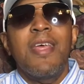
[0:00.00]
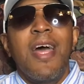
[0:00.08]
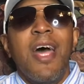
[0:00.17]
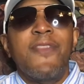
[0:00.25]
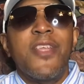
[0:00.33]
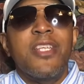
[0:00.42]

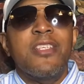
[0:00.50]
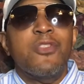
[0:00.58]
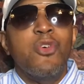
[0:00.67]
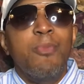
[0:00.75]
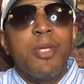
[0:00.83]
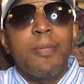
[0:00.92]
I think there's
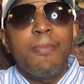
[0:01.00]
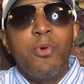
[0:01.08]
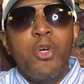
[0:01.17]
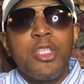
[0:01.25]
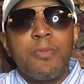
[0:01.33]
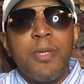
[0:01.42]
too many
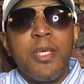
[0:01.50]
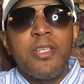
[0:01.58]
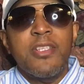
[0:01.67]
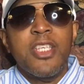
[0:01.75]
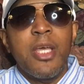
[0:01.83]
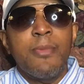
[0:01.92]
points, man, in
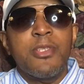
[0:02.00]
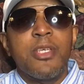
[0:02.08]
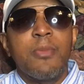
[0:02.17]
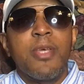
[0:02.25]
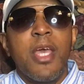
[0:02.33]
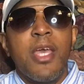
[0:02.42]
the
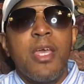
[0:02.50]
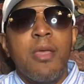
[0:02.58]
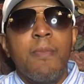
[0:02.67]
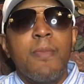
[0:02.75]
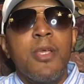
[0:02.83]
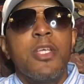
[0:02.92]
championship
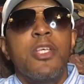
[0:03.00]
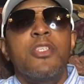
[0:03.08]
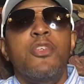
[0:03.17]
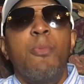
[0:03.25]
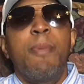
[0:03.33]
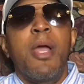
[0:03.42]
game.
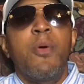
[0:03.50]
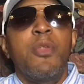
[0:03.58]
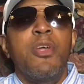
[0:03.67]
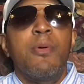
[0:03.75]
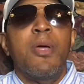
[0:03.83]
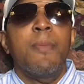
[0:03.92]
Joe Barrow and
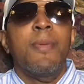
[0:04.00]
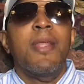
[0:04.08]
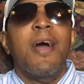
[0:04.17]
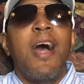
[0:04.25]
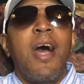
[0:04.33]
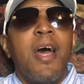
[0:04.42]
them have been
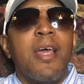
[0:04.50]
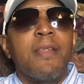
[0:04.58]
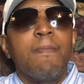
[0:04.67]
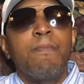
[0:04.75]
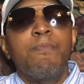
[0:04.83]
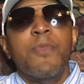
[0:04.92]

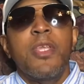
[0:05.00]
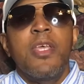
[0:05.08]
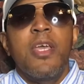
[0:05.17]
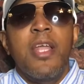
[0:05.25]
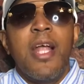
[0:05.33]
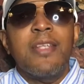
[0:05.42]
hot.
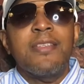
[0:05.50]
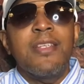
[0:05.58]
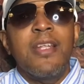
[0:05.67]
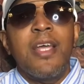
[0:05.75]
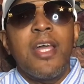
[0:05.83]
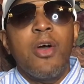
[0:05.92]
And I've seen
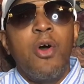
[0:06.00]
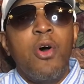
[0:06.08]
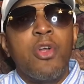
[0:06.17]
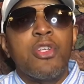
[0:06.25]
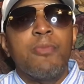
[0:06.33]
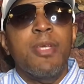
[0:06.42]
a lot of
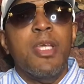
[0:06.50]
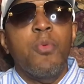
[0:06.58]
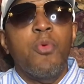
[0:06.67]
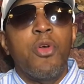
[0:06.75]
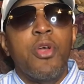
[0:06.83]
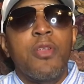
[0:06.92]
article, man,
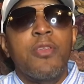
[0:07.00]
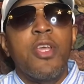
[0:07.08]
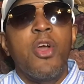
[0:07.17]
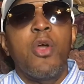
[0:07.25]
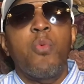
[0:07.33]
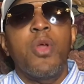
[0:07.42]
where they
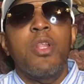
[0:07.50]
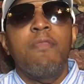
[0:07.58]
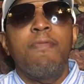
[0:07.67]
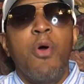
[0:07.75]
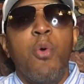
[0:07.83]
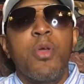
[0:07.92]
are really
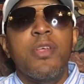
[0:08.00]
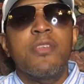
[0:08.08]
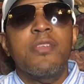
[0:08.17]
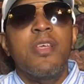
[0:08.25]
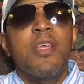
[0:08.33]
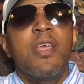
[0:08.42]

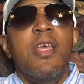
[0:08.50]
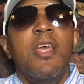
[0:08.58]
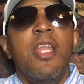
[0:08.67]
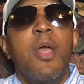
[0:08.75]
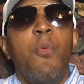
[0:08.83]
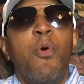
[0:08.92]
focused
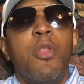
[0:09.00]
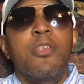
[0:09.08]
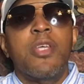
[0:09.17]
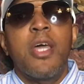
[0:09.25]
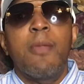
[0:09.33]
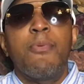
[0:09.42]
and they want
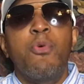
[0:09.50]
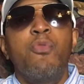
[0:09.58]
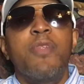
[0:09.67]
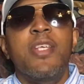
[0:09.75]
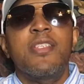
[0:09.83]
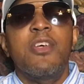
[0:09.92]
to kind of prove
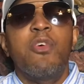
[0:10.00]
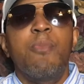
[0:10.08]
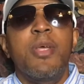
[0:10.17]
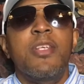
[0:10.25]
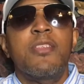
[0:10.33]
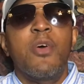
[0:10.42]
themselves,
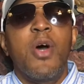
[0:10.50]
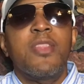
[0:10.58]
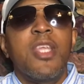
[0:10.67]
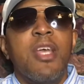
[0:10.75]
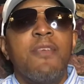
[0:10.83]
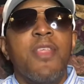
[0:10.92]
man. So I
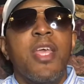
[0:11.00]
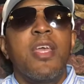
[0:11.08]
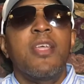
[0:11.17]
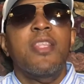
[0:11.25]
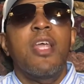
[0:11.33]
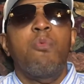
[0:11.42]
think if they can
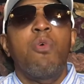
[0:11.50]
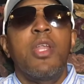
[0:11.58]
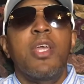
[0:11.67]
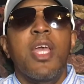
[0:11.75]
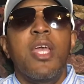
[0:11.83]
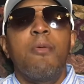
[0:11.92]
get that
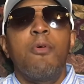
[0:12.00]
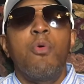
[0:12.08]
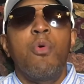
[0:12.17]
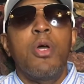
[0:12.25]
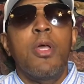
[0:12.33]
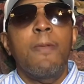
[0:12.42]
running game
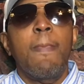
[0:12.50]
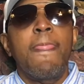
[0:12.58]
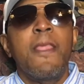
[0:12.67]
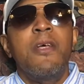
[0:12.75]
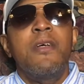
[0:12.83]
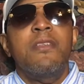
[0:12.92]
going,
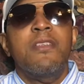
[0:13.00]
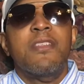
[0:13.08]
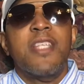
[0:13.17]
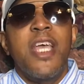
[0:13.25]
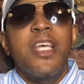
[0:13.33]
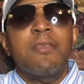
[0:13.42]

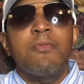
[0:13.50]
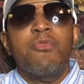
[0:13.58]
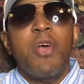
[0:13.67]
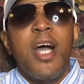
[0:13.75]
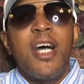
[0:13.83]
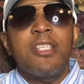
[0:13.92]
sustain some
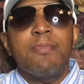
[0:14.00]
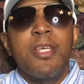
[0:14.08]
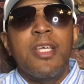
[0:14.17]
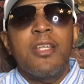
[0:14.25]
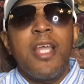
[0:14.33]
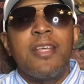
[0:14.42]
drives,
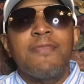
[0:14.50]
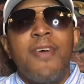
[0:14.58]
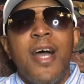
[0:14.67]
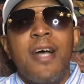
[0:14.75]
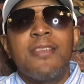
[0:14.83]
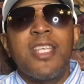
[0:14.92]
man, like
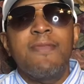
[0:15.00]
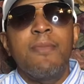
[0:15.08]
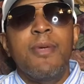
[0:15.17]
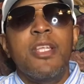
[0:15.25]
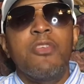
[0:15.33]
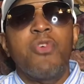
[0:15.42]
5-7
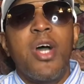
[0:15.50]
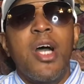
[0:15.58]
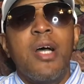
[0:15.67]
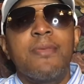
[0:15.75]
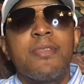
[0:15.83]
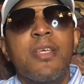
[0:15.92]
minute
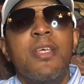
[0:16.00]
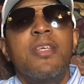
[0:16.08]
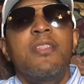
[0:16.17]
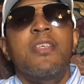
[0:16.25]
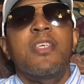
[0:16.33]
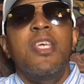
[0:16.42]
drives
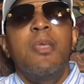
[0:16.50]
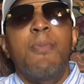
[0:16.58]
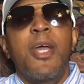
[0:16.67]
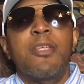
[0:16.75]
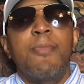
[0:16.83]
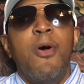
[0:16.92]
to keep
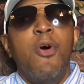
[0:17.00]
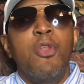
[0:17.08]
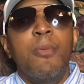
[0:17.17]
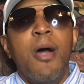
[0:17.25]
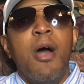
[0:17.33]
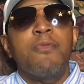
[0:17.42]
Patrick
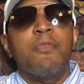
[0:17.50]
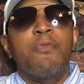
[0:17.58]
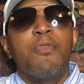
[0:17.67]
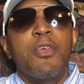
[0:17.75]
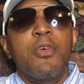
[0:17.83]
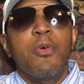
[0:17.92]
Mahomes off the
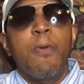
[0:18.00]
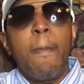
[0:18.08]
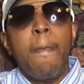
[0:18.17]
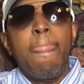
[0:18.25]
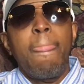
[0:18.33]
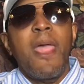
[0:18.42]
field,
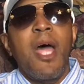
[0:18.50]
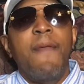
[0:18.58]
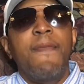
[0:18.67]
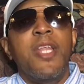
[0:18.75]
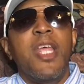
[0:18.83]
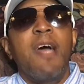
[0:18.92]
I
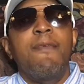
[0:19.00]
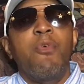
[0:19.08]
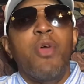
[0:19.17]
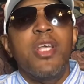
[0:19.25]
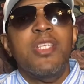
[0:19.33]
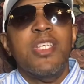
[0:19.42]
think they have a
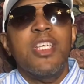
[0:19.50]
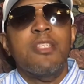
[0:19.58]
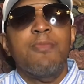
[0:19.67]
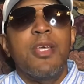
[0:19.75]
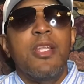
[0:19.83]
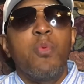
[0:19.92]
great chance,
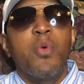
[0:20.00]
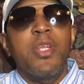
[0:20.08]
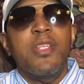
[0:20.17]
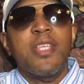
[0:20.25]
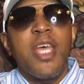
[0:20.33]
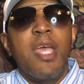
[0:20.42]
man, to win
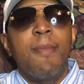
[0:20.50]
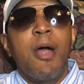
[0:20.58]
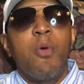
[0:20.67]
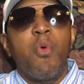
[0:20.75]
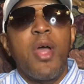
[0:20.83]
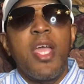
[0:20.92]
this game
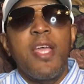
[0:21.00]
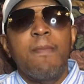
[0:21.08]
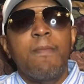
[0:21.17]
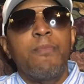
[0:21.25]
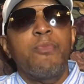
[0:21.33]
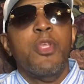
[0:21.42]

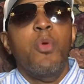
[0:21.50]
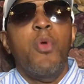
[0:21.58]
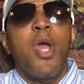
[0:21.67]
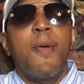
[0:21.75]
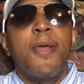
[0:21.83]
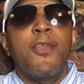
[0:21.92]
outright. We
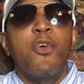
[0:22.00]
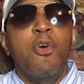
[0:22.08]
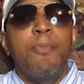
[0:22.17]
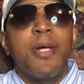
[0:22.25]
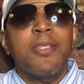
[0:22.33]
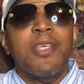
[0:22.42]
already know
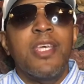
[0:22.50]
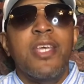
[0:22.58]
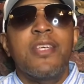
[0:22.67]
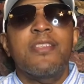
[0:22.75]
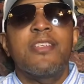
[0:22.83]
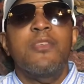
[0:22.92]
about the
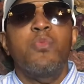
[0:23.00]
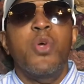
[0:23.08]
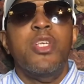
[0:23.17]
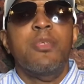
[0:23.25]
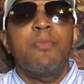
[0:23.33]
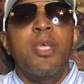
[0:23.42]
kicking
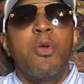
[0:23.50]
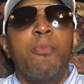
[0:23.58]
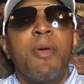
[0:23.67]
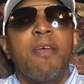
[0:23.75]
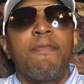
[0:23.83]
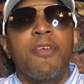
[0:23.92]
situation, man, with
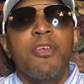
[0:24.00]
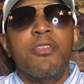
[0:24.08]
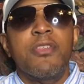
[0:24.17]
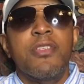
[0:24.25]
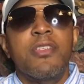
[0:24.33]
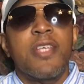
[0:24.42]

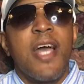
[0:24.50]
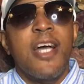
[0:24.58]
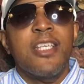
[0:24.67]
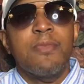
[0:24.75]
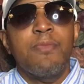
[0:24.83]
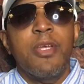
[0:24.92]
McPherson. This
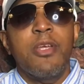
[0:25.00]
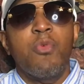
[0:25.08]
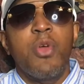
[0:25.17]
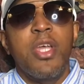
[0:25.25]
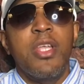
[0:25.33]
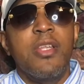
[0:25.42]
guy's been
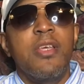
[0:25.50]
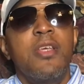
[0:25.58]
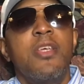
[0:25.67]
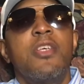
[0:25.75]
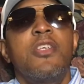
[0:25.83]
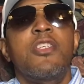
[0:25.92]
great.
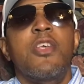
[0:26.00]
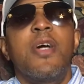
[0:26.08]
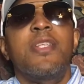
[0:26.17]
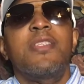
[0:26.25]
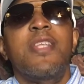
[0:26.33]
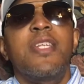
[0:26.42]
So I
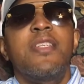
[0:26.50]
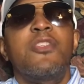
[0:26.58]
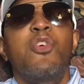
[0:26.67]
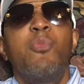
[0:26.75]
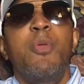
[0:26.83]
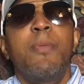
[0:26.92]
just think there's
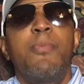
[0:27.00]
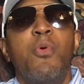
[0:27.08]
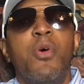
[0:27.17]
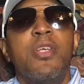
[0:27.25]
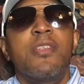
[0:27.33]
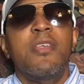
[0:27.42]
too many
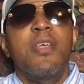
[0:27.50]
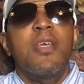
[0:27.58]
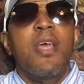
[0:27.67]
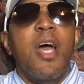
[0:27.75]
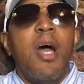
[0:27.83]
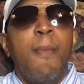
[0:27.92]
points.
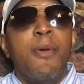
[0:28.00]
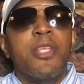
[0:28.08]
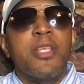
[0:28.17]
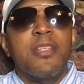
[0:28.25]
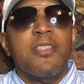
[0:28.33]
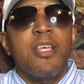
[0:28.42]
I'm going to
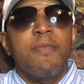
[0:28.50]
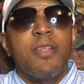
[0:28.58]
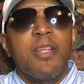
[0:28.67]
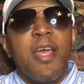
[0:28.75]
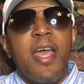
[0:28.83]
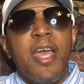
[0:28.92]
take the
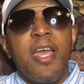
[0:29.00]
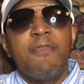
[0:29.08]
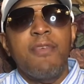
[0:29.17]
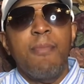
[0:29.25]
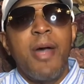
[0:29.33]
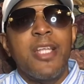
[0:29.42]

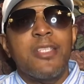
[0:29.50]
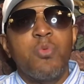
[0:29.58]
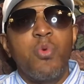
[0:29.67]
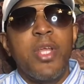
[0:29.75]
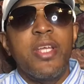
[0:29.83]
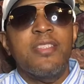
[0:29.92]
7.5 and minus
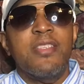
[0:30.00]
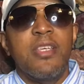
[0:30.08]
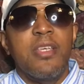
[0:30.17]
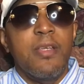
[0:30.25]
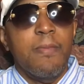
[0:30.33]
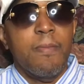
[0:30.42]

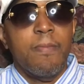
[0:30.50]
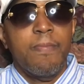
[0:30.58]
118.